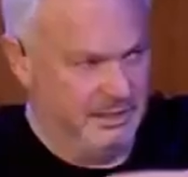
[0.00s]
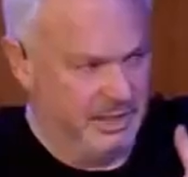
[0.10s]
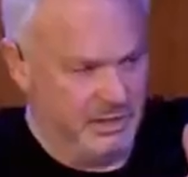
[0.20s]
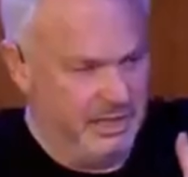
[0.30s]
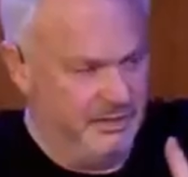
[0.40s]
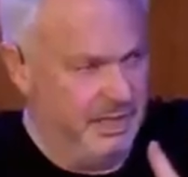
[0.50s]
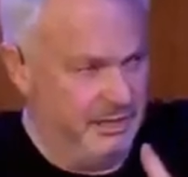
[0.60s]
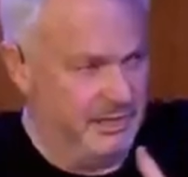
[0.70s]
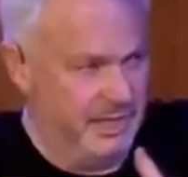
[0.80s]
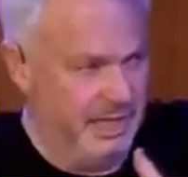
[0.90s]
strain on the
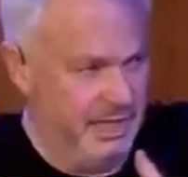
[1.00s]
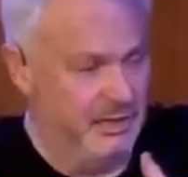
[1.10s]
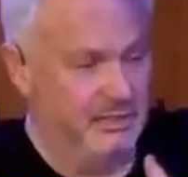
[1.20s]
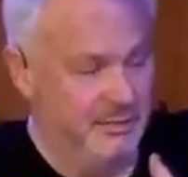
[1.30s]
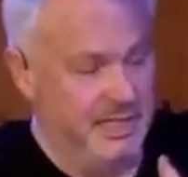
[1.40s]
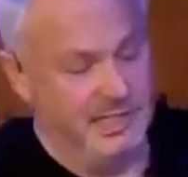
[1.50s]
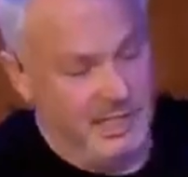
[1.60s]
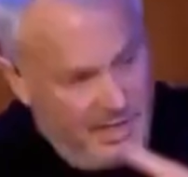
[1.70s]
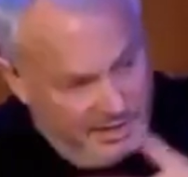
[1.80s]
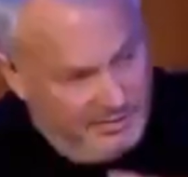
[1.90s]
Israeli economy is
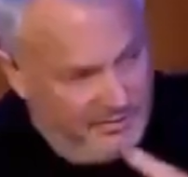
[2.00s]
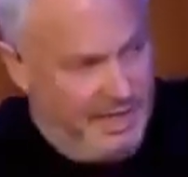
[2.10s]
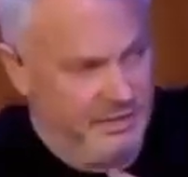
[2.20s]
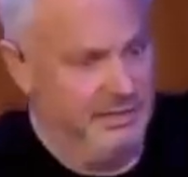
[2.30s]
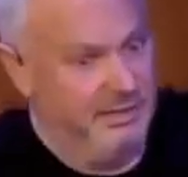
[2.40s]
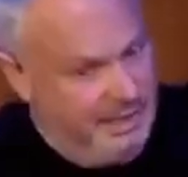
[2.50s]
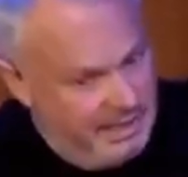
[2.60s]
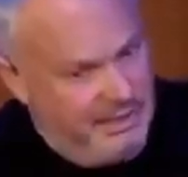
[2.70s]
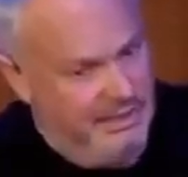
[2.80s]
another factor in getting